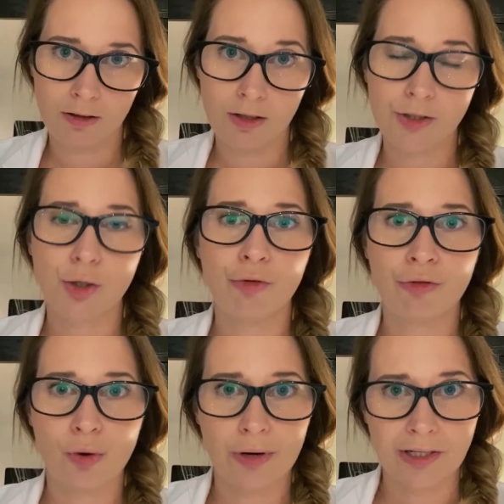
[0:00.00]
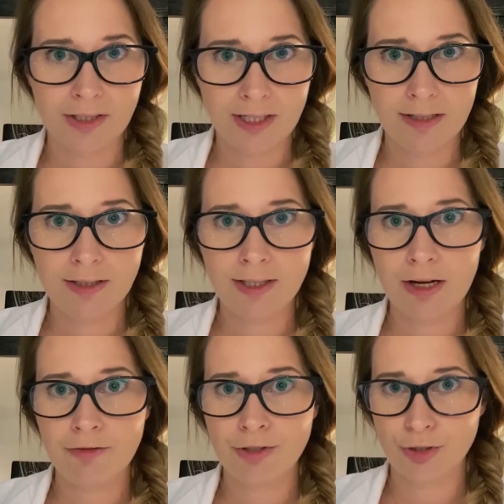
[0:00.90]
So for a
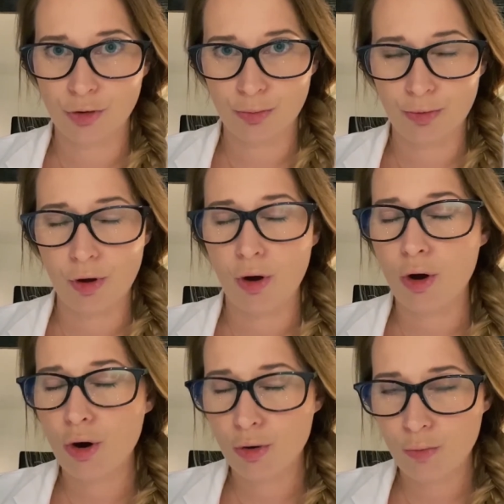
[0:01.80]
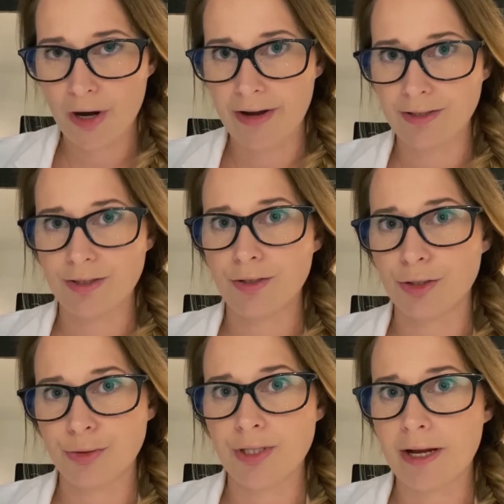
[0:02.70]
skin-safe soap, always
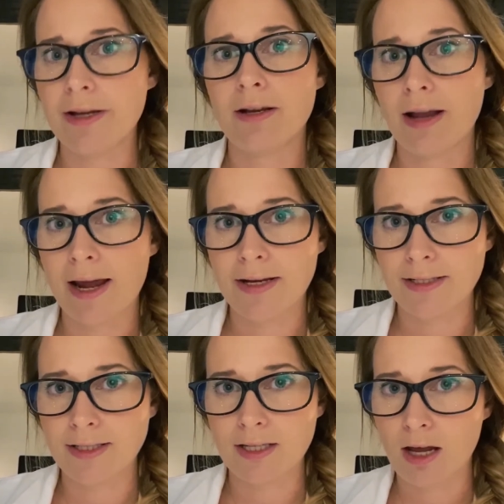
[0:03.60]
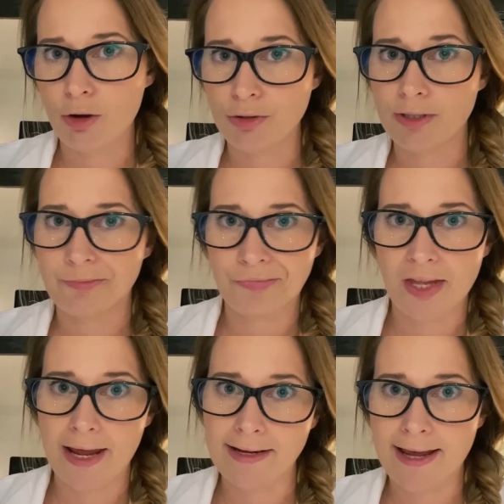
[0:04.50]
use a lye discount,
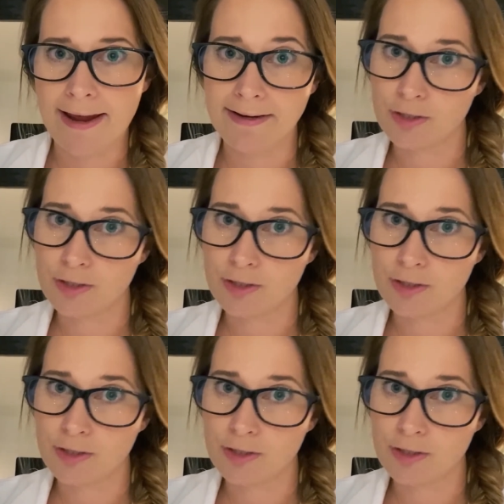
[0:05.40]
aka